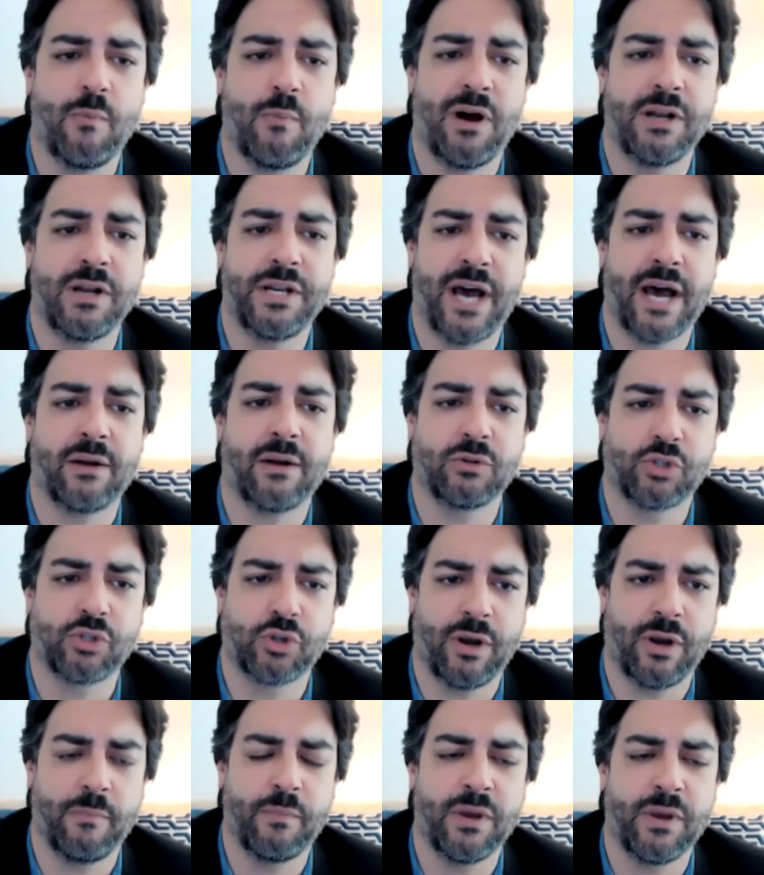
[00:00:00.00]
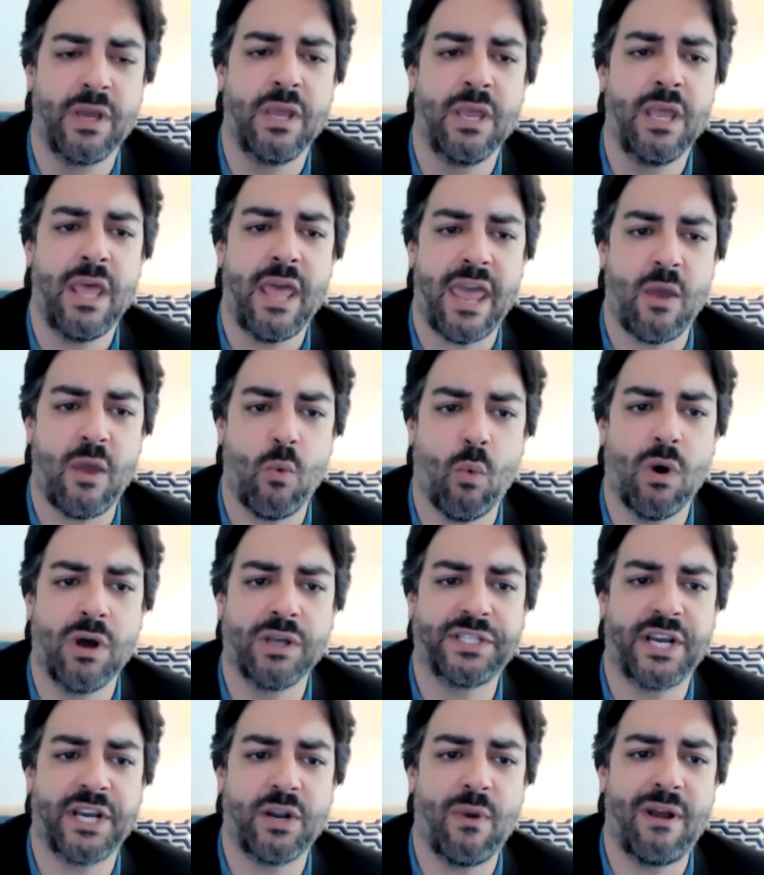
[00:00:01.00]
on Donald Trump. It
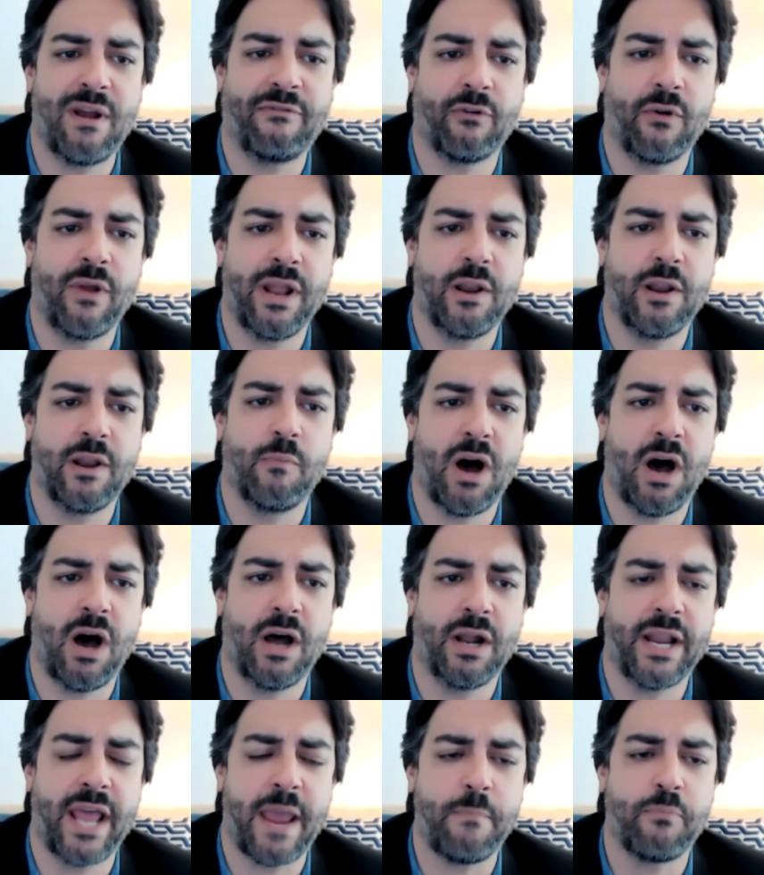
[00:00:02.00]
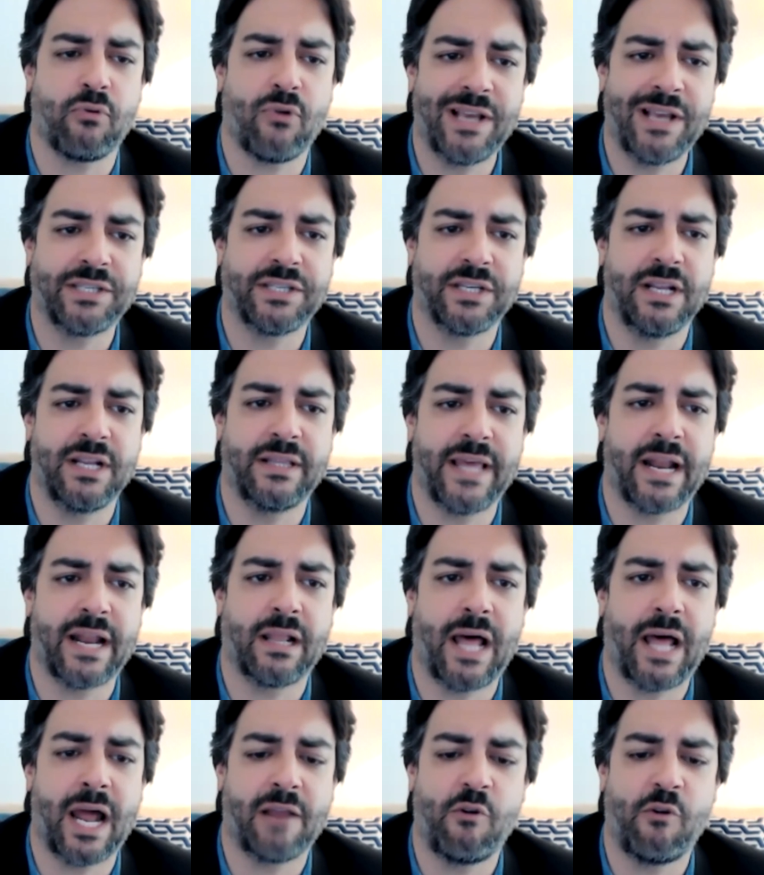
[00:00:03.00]
was a referendum on a president that a
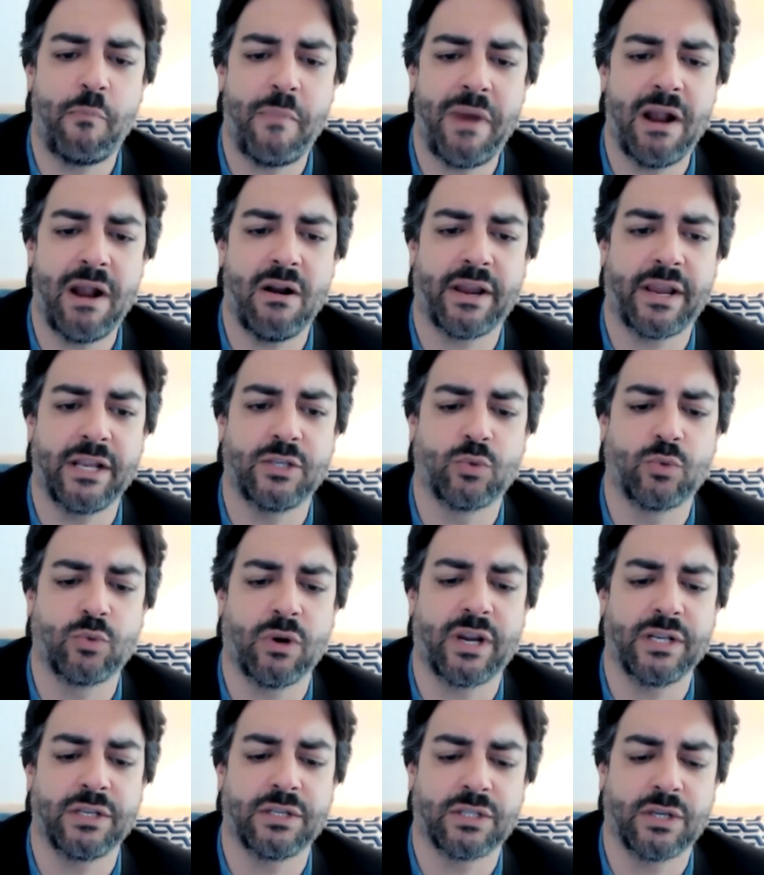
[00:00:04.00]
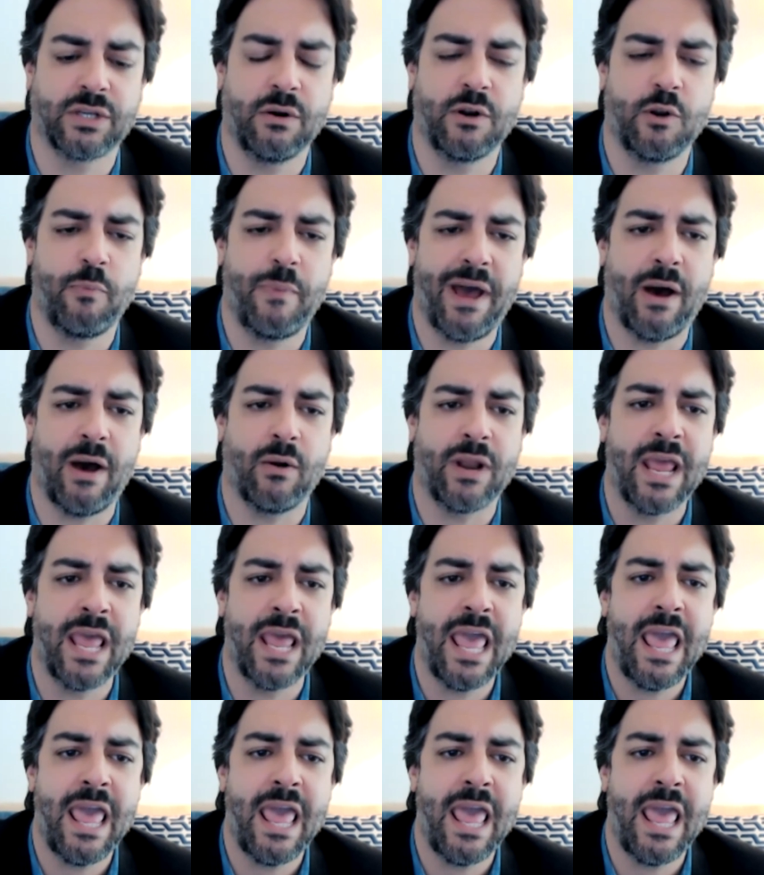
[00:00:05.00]
lot of Americans were concerned about.